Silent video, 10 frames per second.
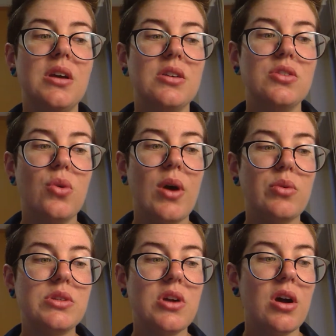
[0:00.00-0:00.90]
so I
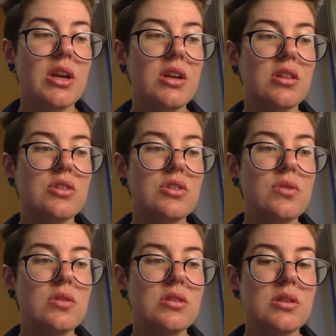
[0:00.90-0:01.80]
was talking to the
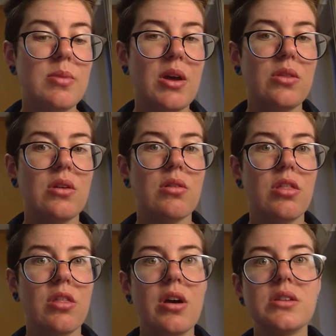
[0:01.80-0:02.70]
students about their
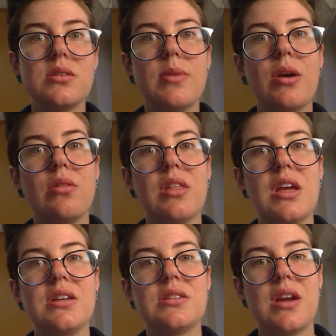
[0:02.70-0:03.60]
thoughts about
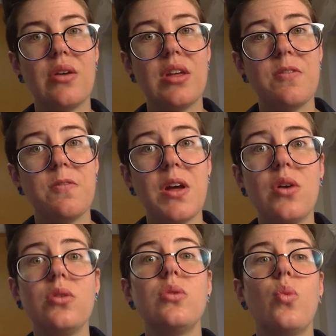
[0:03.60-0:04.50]
things and how they
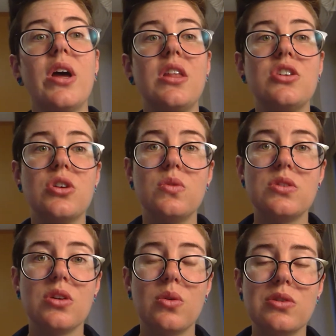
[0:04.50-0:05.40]
felt and why they
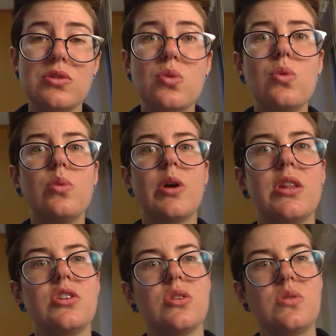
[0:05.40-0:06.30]
chose to go to school
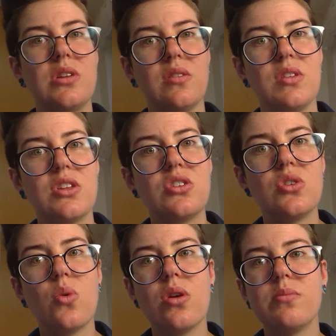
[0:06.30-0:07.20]
they chose to live in the
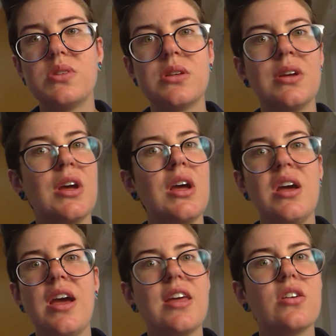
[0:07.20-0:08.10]
dorms.
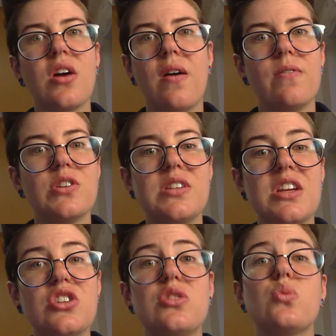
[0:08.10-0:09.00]
And the
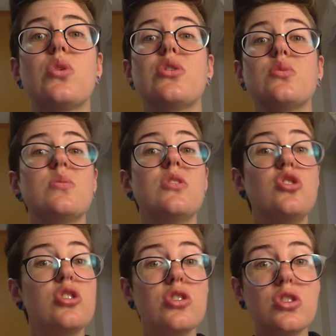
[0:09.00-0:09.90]
conversations were
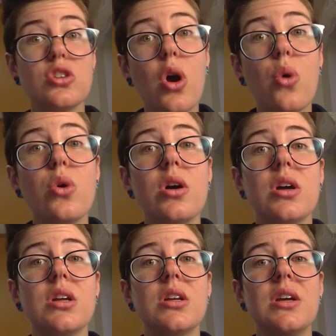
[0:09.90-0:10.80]
so
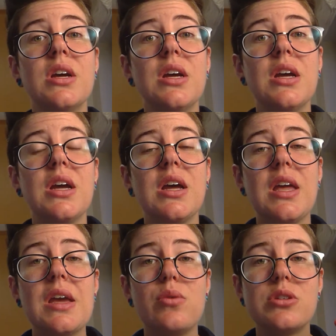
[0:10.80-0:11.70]
good.
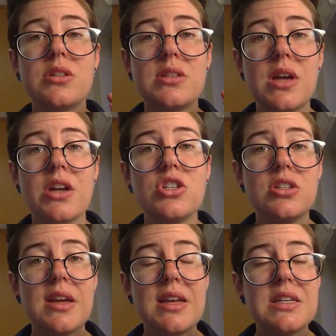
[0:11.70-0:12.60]
It was
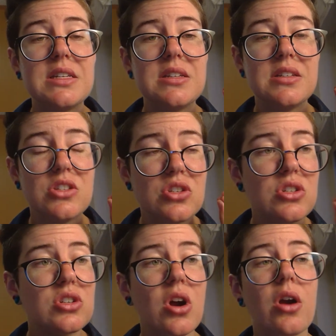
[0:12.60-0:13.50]
such a
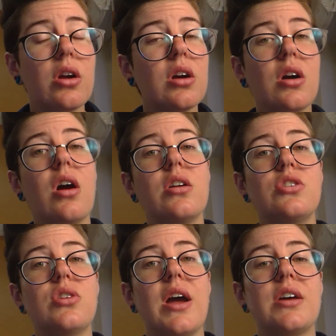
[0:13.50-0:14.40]
stark
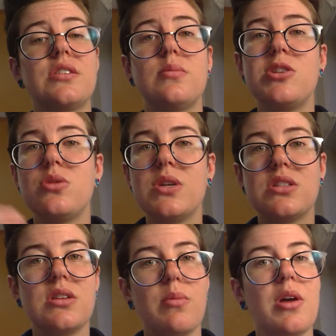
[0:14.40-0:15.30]
contrast between
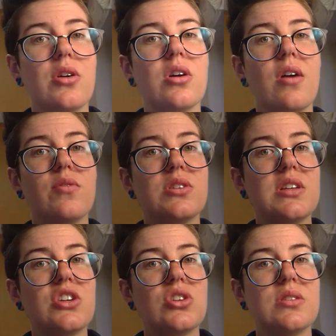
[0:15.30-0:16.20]
some other
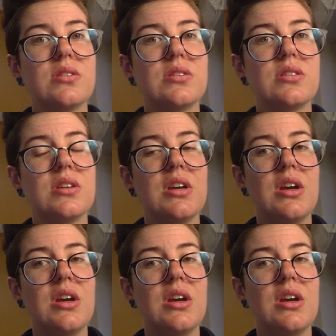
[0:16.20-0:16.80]
conversations